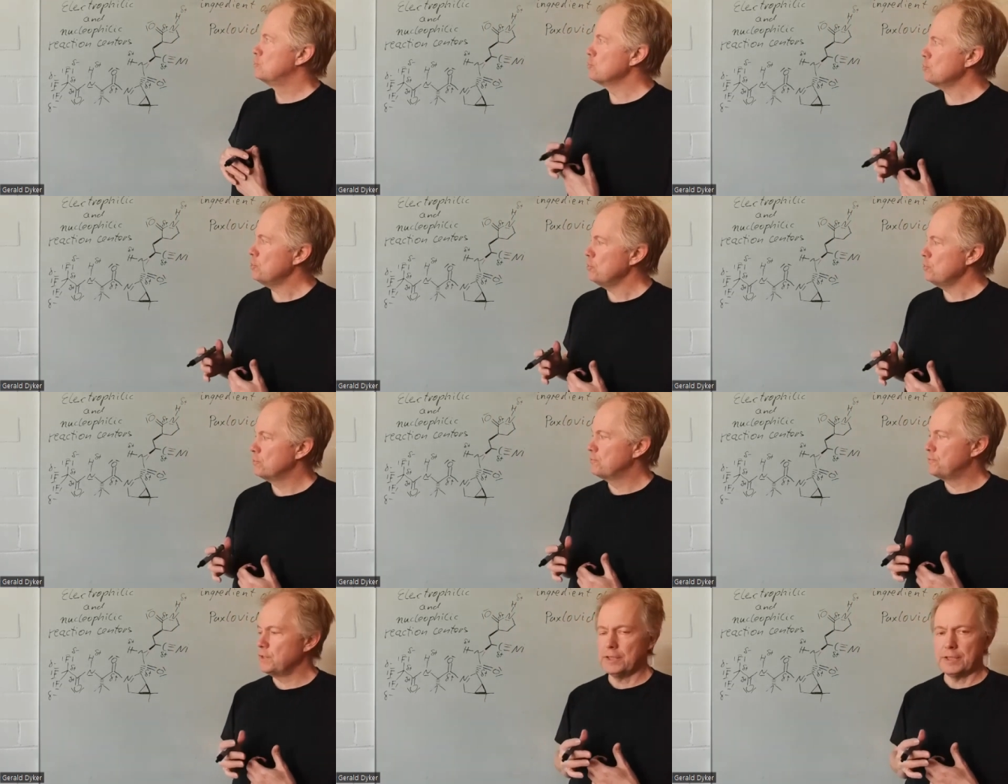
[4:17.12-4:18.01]

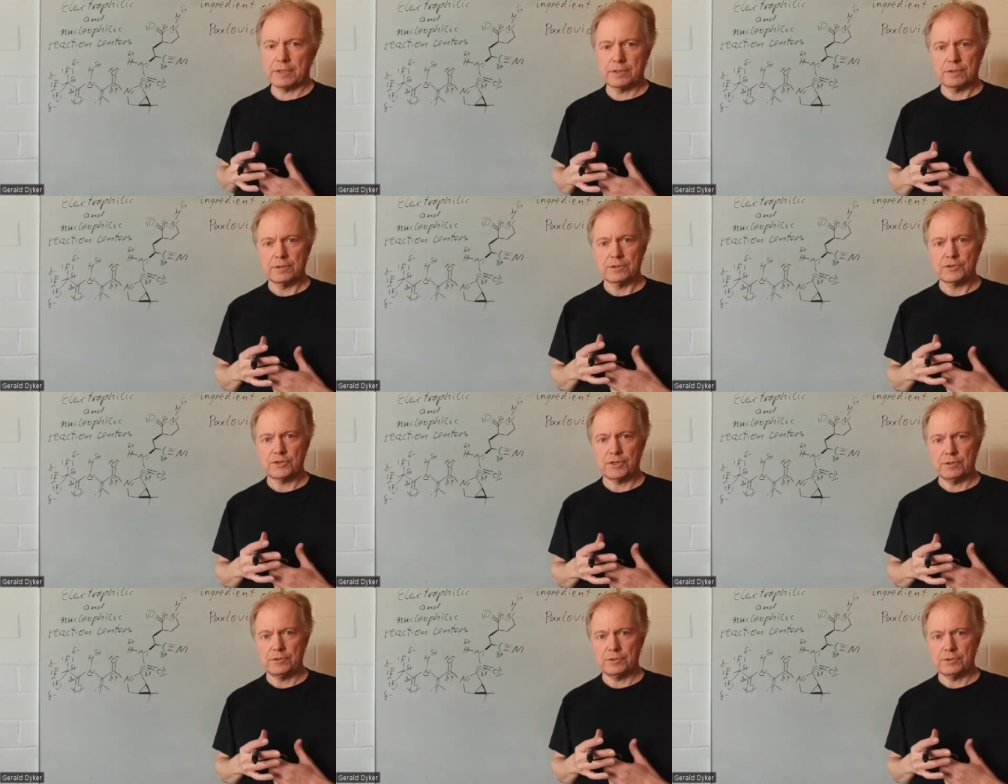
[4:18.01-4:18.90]
nucleophilic
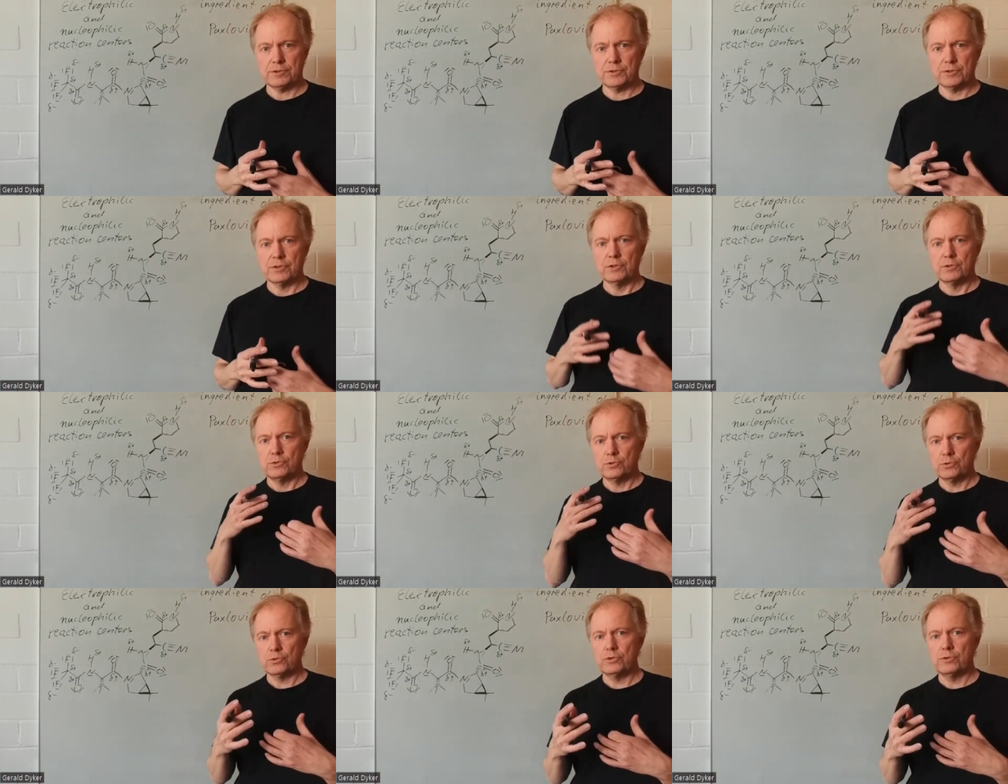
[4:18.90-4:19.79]
centers?
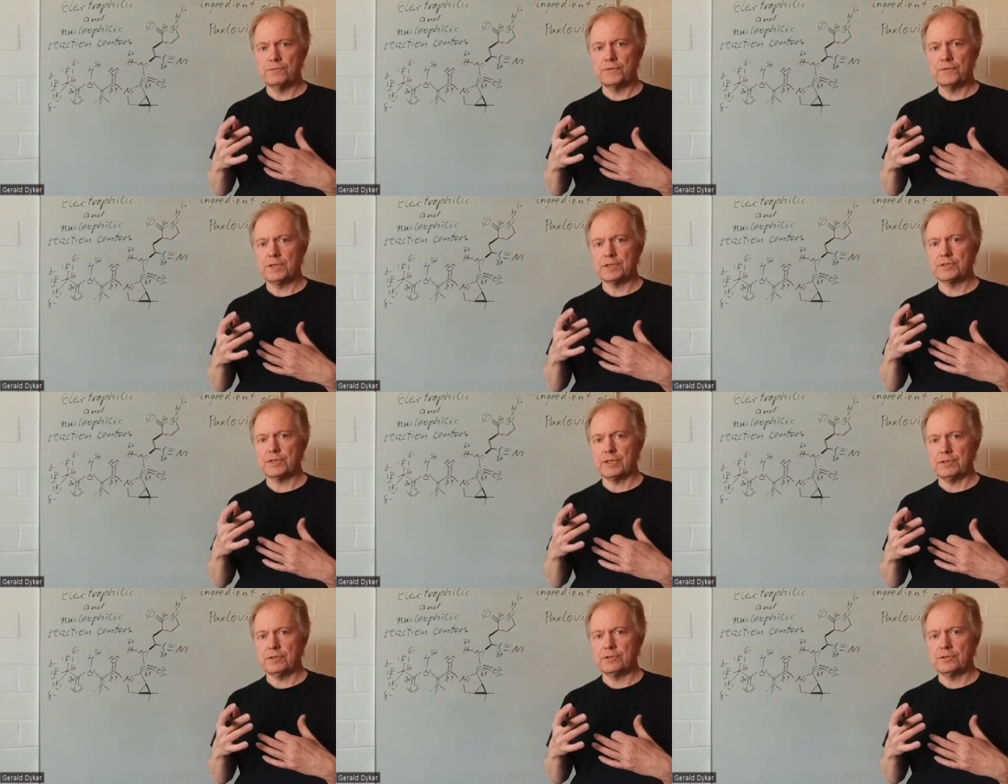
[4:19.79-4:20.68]
Nucleophilic
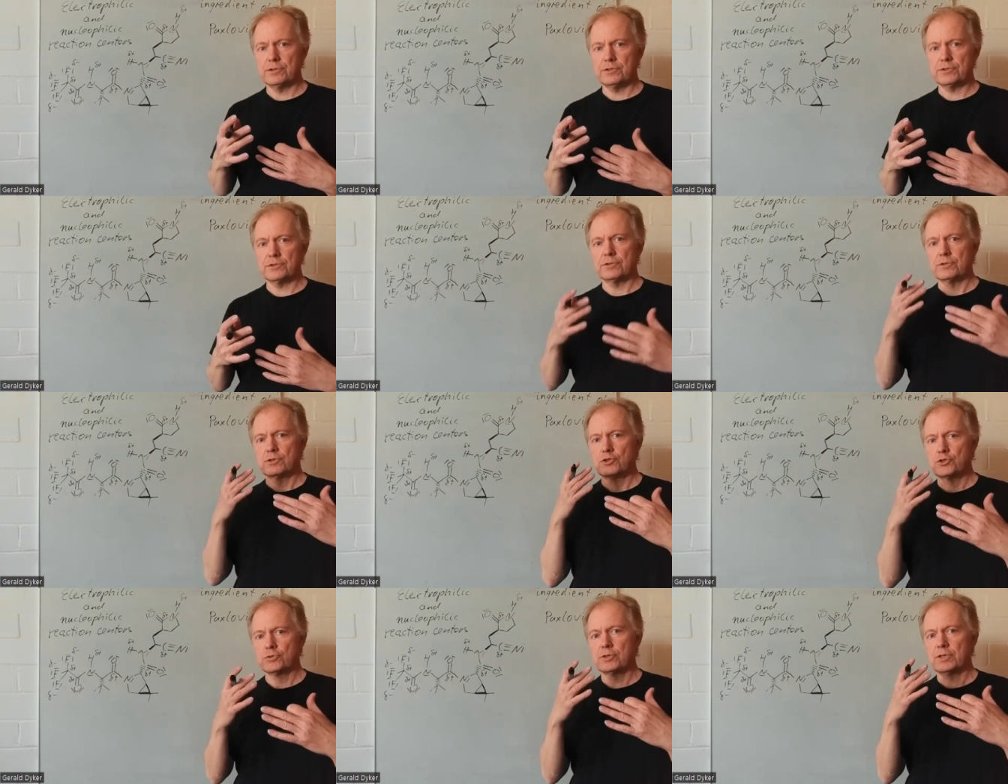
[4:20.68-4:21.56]
centers
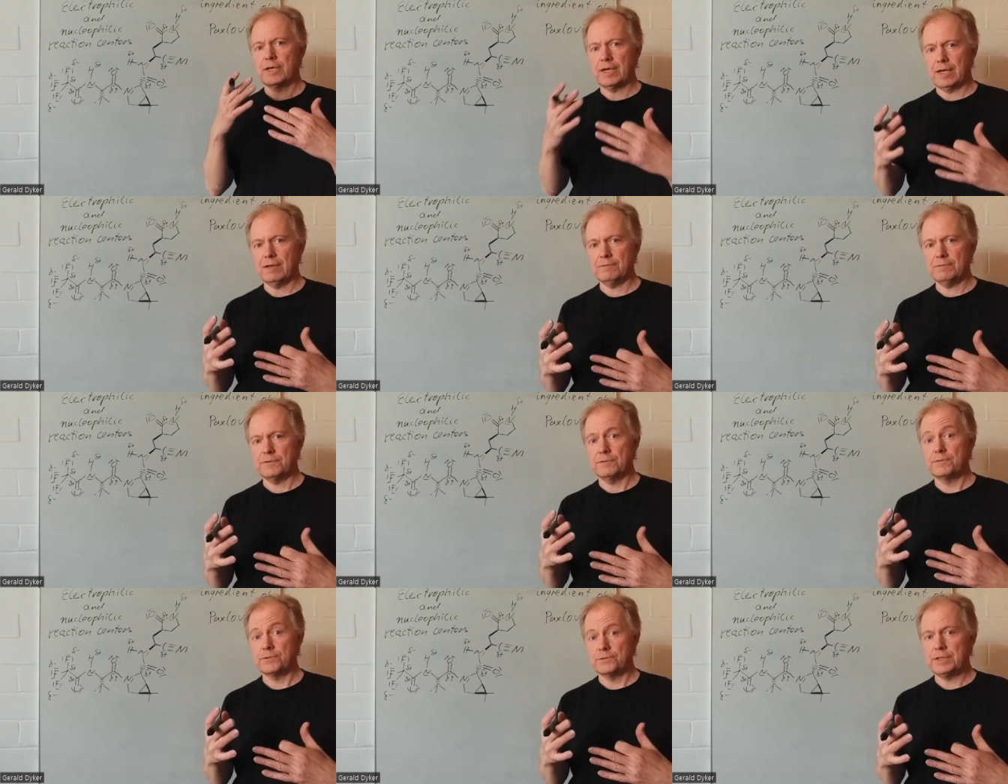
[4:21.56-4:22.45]
should have
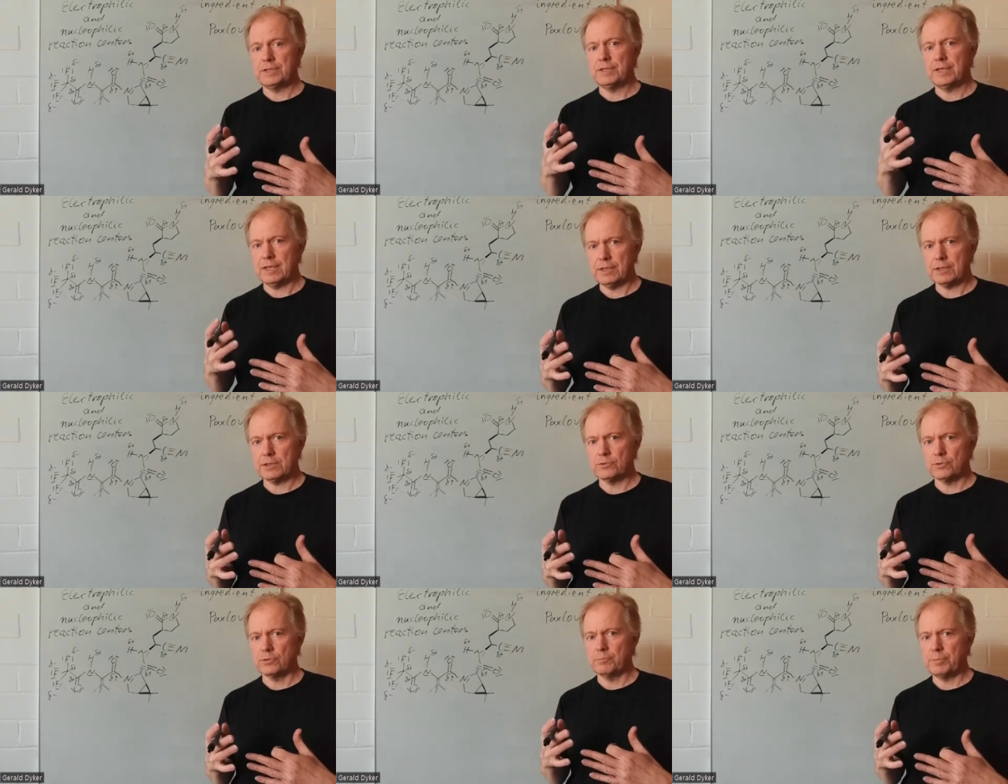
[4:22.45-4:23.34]
free
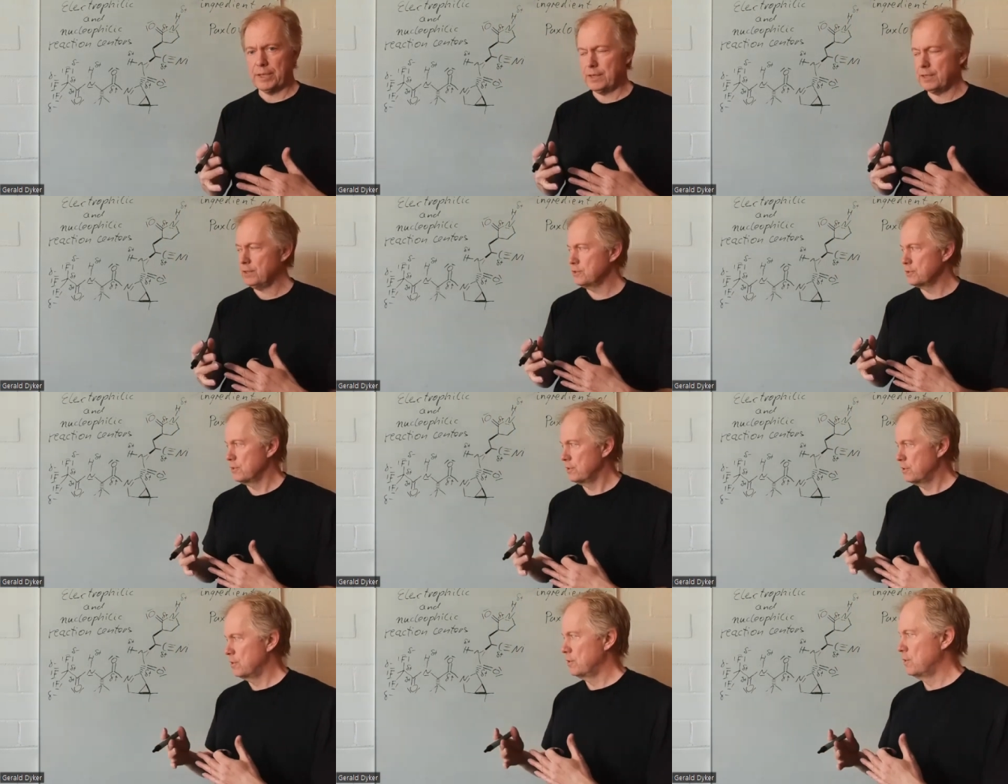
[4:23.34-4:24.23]
electron pairs.
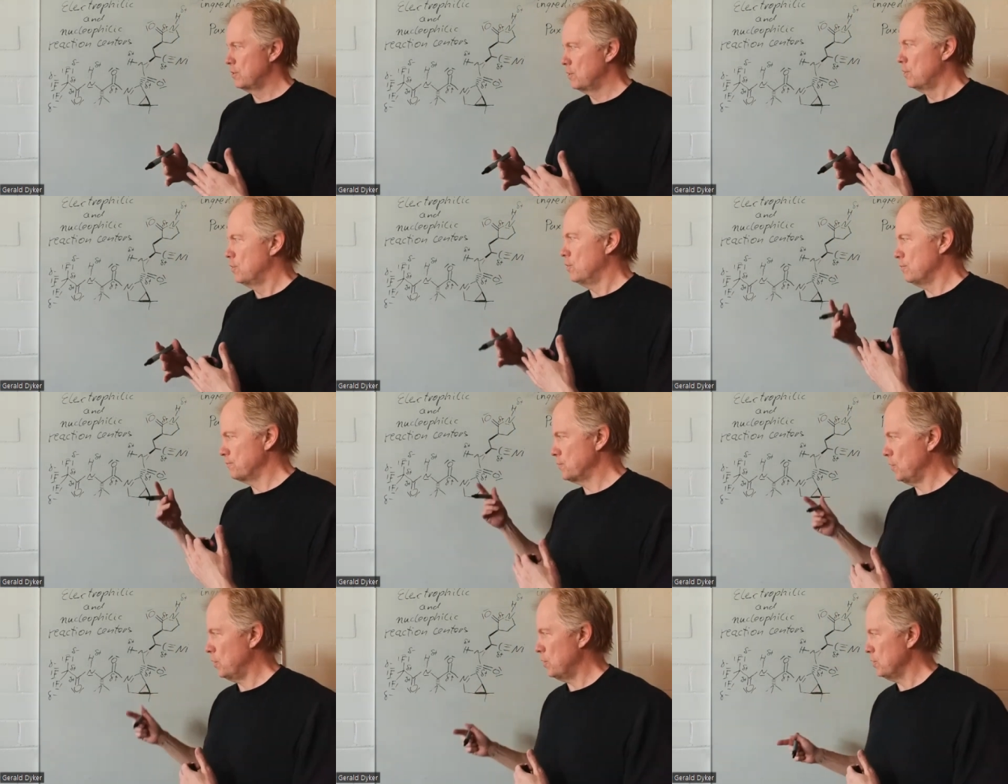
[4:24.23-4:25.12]

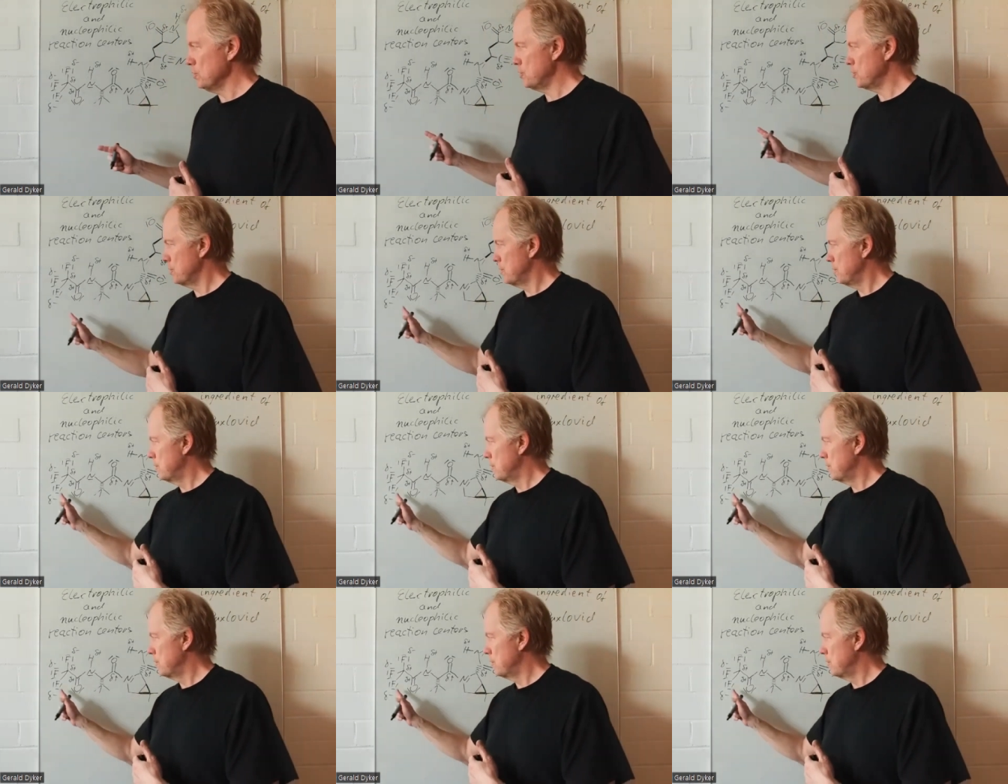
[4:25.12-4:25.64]
Of course,